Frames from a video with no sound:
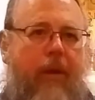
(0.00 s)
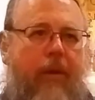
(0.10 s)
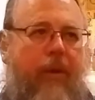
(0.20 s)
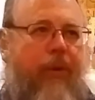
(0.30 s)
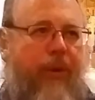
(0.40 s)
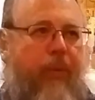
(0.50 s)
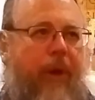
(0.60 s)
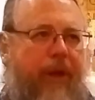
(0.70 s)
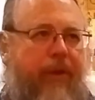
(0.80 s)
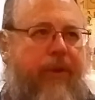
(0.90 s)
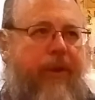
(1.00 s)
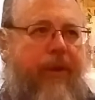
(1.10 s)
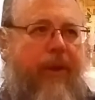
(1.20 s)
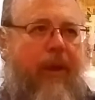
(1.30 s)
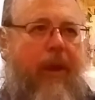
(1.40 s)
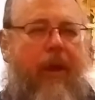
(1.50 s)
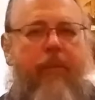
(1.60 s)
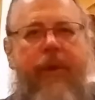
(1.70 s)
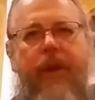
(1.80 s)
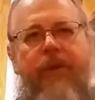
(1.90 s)
go to the West,
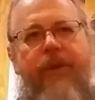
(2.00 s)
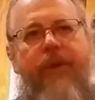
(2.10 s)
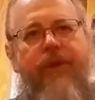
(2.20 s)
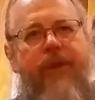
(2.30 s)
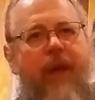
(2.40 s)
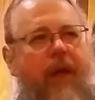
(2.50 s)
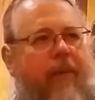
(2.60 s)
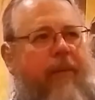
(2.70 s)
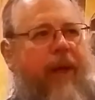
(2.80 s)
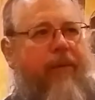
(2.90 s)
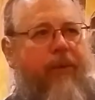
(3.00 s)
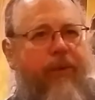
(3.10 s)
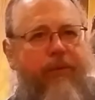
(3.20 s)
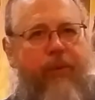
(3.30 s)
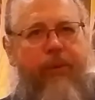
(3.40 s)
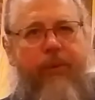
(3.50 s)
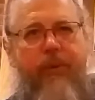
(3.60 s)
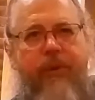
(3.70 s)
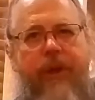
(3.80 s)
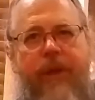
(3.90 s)
because at this time after the Fourth
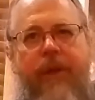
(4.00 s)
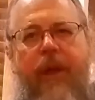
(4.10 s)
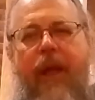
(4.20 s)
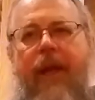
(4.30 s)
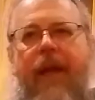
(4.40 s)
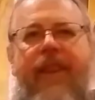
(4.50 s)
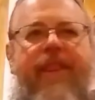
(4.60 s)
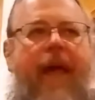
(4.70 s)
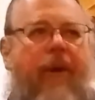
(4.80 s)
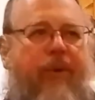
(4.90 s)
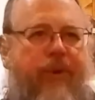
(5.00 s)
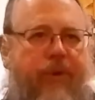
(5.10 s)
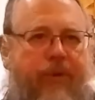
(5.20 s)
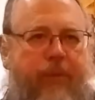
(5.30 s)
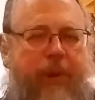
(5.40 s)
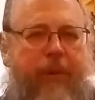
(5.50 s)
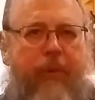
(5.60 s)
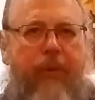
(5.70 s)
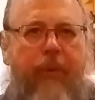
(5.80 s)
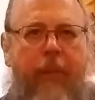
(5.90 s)
Crusade, thousands of
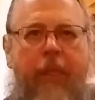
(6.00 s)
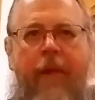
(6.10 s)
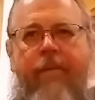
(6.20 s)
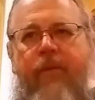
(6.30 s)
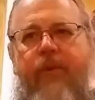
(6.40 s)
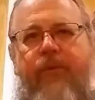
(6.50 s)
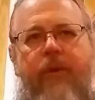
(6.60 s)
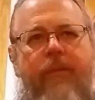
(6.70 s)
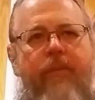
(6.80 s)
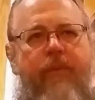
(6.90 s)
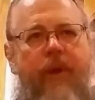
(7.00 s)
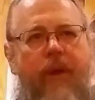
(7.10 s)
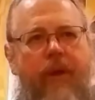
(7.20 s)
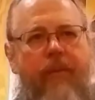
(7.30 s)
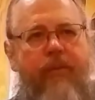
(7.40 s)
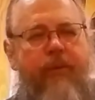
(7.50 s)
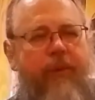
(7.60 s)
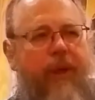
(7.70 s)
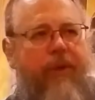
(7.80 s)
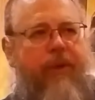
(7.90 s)
people from um,
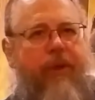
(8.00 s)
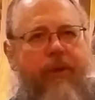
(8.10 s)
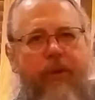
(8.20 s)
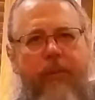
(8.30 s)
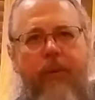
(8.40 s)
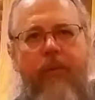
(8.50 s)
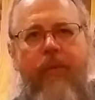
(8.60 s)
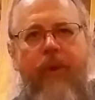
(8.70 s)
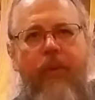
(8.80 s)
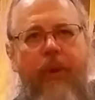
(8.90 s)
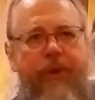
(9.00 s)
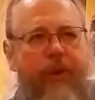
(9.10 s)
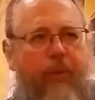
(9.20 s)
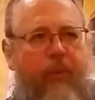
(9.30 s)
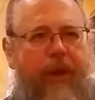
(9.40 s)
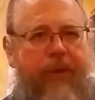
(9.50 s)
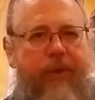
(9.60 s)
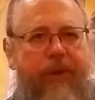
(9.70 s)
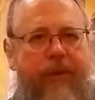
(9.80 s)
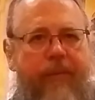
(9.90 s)
from Constantinople went to the West.